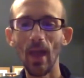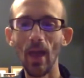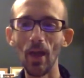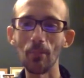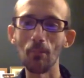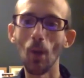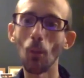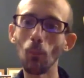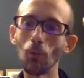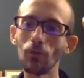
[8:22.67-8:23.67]

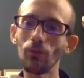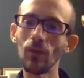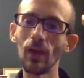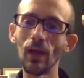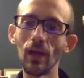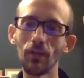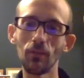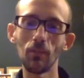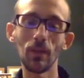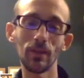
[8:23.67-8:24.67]
I'll put
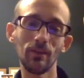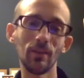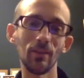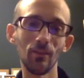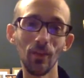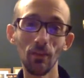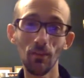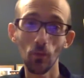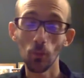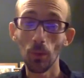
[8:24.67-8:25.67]
some links into this
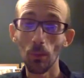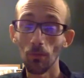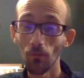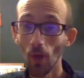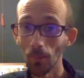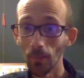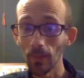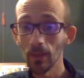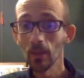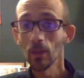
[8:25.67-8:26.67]
so you'll be able to find me.
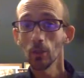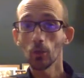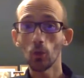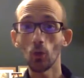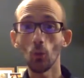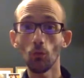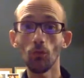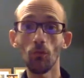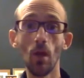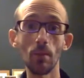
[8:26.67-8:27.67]
You can also
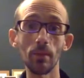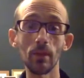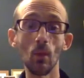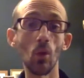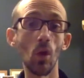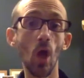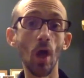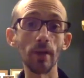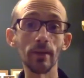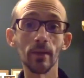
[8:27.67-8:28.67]
find me
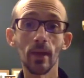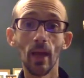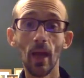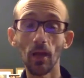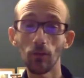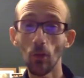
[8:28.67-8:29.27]
online at